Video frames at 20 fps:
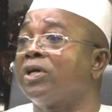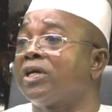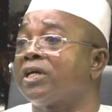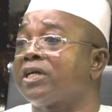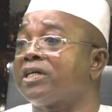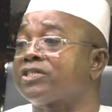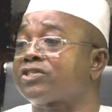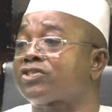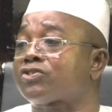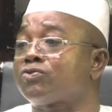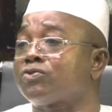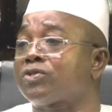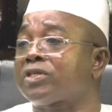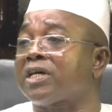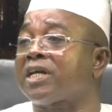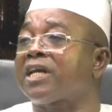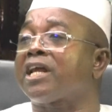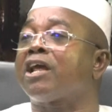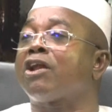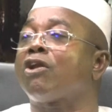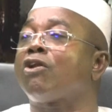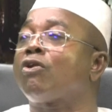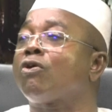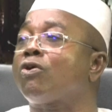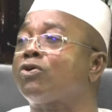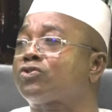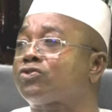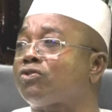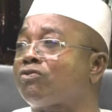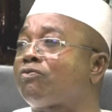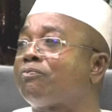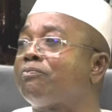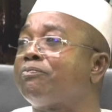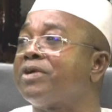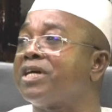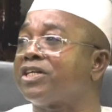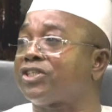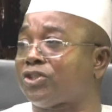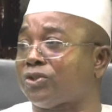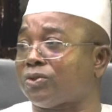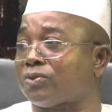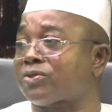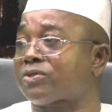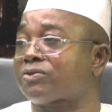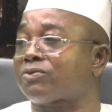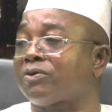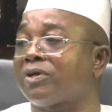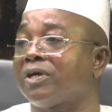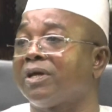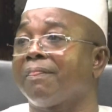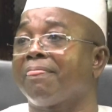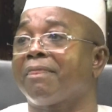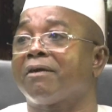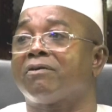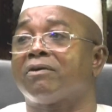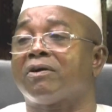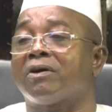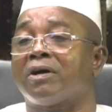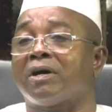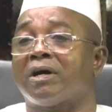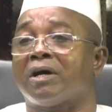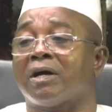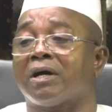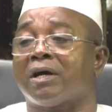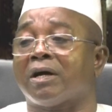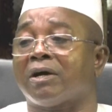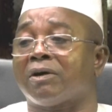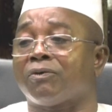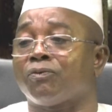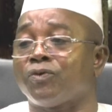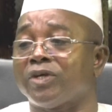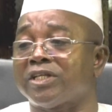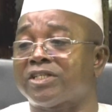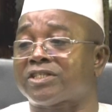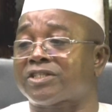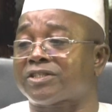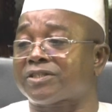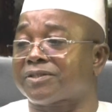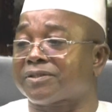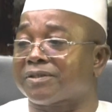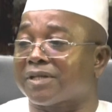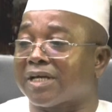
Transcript: instituted a lot of measures which